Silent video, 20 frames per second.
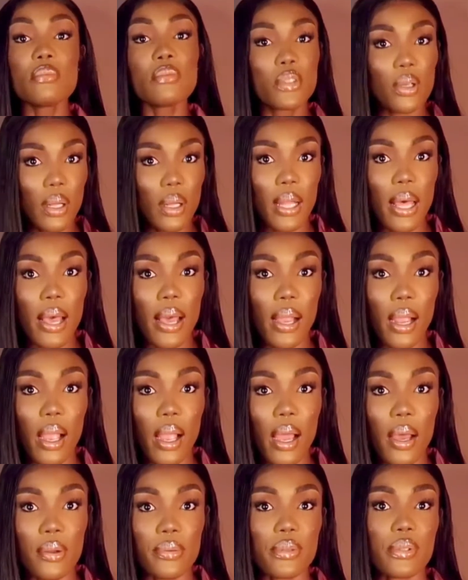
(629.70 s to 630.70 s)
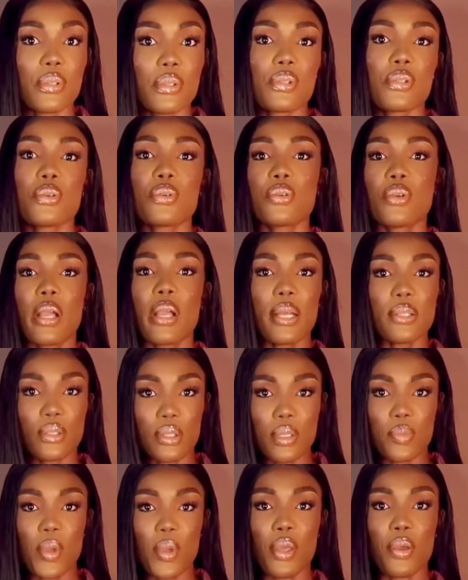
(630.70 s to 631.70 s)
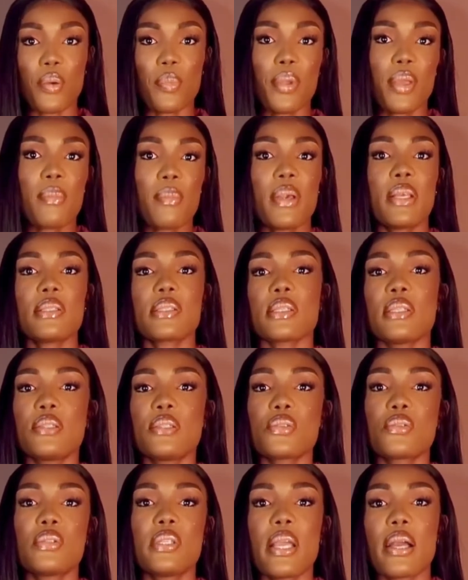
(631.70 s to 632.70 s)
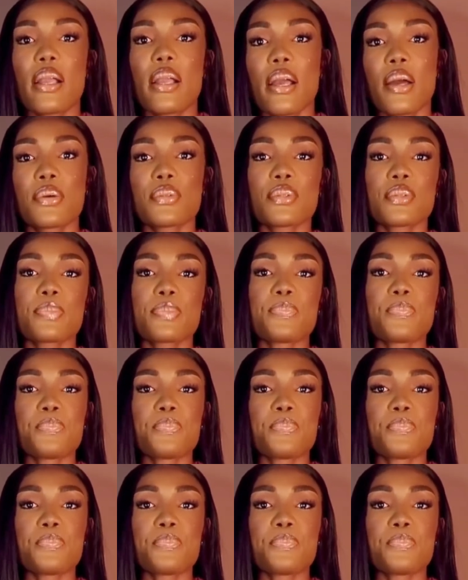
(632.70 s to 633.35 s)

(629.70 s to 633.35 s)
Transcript: dollar accounts, so you can just make your payments into the account.